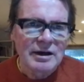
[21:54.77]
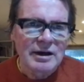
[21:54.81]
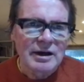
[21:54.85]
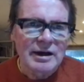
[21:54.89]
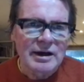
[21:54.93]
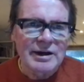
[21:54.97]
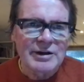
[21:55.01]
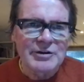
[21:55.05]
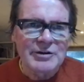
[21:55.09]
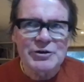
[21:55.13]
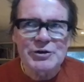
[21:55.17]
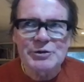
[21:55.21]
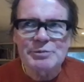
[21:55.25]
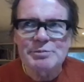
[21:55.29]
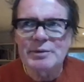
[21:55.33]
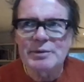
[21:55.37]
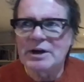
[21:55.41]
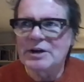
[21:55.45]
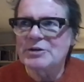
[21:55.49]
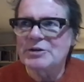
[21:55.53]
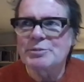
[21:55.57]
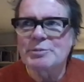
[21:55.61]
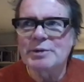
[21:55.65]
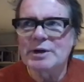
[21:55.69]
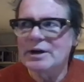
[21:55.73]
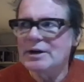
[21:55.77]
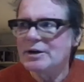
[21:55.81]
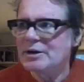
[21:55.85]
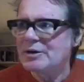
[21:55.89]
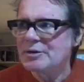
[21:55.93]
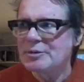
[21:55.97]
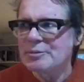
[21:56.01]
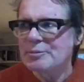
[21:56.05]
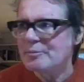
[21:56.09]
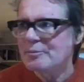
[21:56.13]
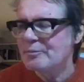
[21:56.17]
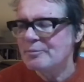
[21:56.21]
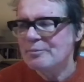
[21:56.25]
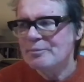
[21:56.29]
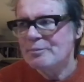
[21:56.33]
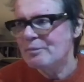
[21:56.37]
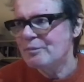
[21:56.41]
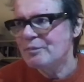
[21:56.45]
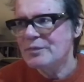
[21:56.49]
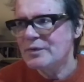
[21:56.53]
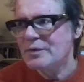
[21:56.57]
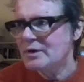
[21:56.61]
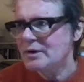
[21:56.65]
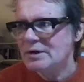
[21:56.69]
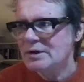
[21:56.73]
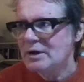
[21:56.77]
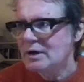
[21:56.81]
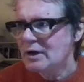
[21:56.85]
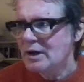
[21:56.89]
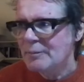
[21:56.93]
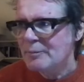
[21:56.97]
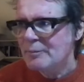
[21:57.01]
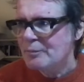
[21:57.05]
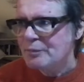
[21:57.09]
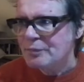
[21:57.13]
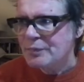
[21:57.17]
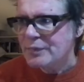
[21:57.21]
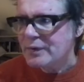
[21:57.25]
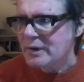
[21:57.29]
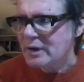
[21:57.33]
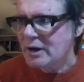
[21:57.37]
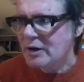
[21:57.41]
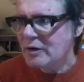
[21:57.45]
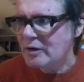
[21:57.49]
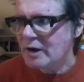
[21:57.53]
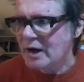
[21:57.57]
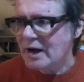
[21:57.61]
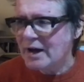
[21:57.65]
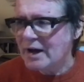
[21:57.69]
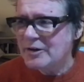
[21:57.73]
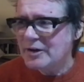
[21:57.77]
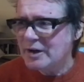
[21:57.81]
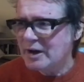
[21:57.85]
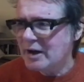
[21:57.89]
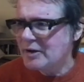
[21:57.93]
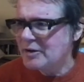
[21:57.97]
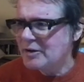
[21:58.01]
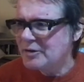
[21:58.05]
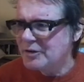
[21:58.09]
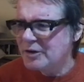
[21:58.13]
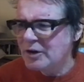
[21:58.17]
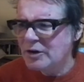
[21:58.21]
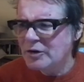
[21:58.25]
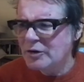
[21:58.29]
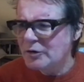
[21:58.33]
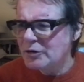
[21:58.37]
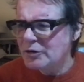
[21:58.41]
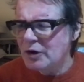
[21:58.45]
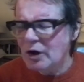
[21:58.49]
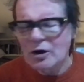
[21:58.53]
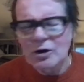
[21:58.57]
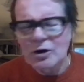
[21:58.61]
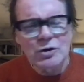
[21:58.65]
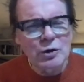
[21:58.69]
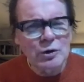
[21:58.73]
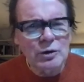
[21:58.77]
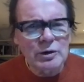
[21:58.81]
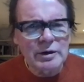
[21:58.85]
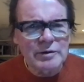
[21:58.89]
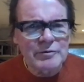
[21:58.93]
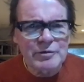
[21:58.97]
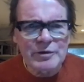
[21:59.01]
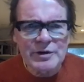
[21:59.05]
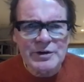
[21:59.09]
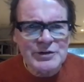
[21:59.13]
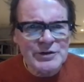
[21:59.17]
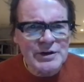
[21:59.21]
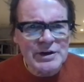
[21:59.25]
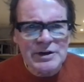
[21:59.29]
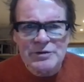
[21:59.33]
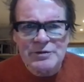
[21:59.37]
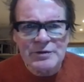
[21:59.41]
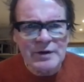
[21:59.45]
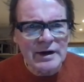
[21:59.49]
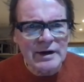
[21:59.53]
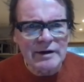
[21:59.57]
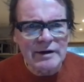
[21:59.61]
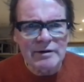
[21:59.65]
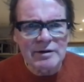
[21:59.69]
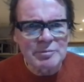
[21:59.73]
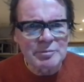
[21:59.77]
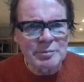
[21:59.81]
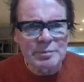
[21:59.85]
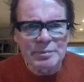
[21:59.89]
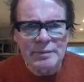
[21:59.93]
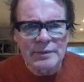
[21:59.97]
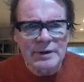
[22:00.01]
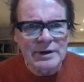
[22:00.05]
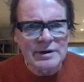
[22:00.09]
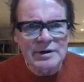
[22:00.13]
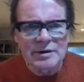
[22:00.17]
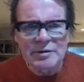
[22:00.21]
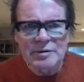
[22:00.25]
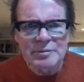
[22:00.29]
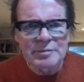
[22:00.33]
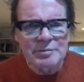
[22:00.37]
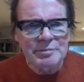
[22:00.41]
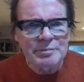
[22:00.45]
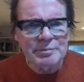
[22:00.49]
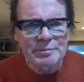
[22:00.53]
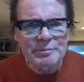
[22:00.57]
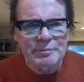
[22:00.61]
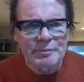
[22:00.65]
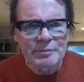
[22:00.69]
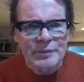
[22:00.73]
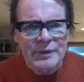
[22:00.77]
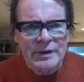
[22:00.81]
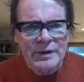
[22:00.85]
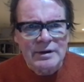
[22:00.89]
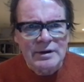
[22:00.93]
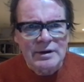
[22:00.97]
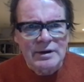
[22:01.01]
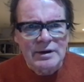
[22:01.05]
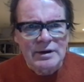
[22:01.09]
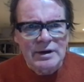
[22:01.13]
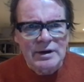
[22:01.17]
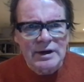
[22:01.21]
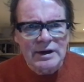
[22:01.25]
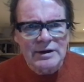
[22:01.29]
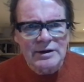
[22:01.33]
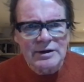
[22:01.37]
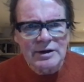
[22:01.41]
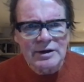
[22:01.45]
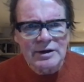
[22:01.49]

And it just makes me, not calling for a ceasefire in